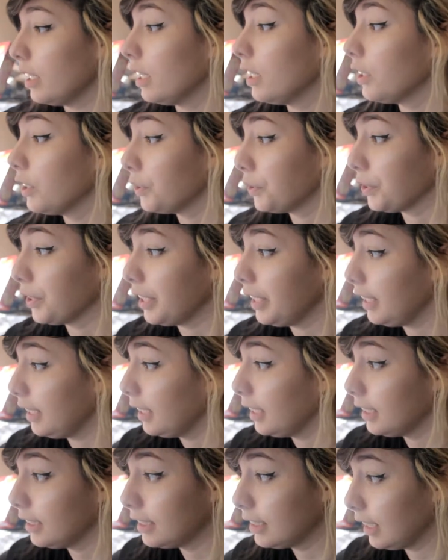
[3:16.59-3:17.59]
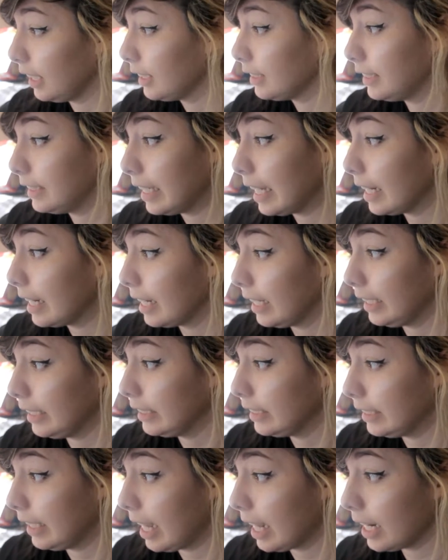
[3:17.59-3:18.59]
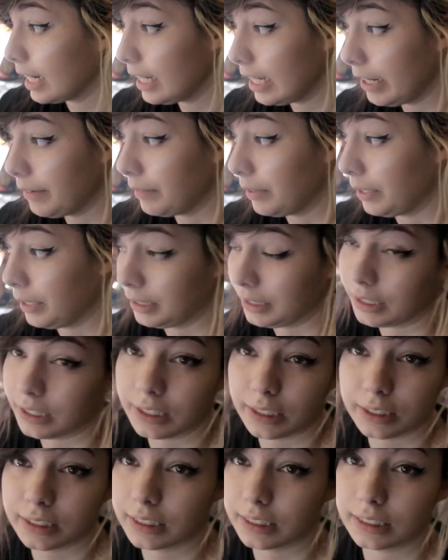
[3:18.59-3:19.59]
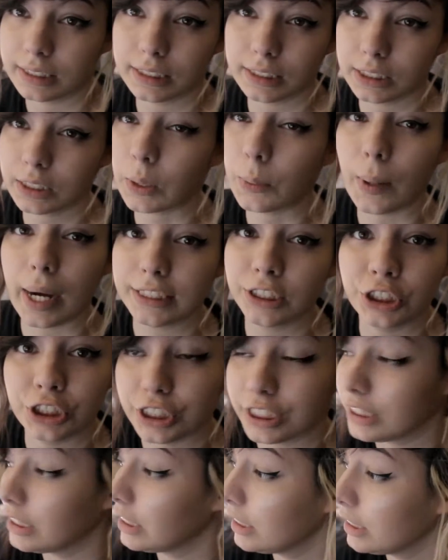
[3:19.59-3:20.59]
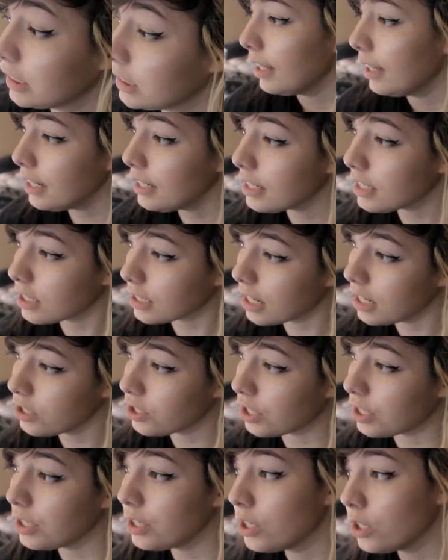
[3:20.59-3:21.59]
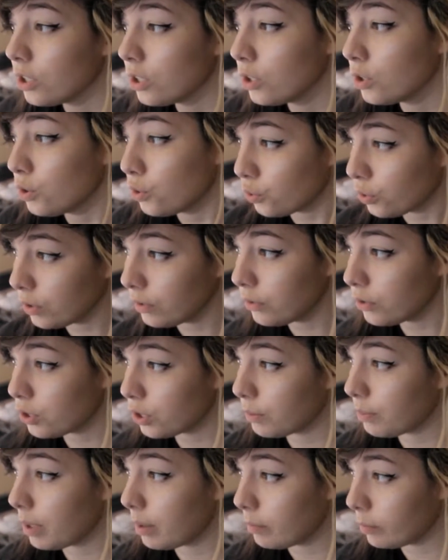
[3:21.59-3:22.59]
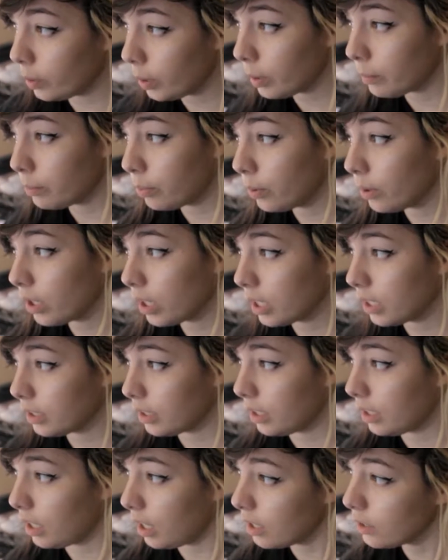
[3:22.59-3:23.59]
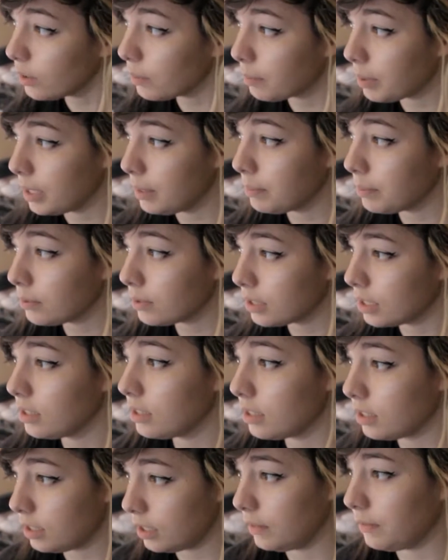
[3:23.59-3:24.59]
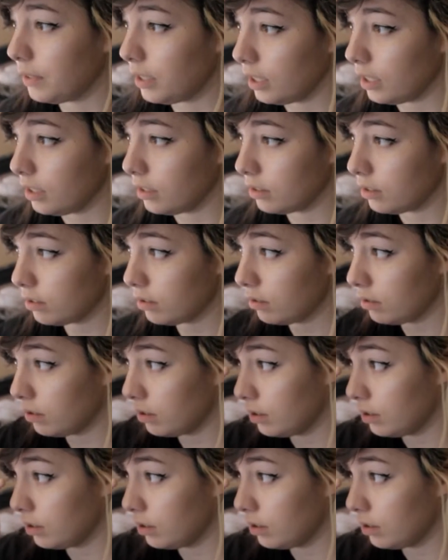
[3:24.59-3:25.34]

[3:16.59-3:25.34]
Agreed. That ain't even a question. In discussion, truth should be more important than other people's sensitivities.